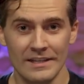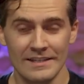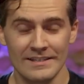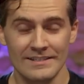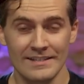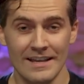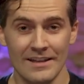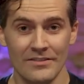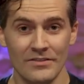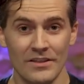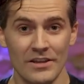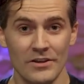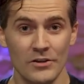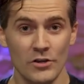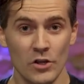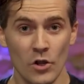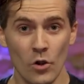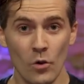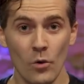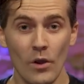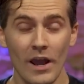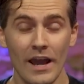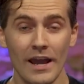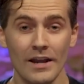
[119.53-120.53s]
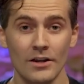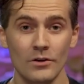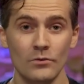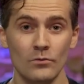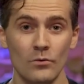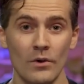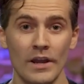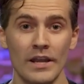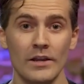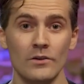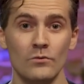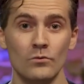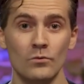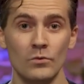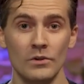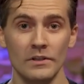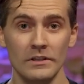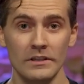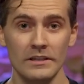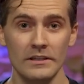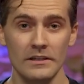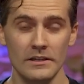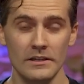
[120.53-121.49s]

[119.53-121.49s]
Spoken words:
is that they know how to write really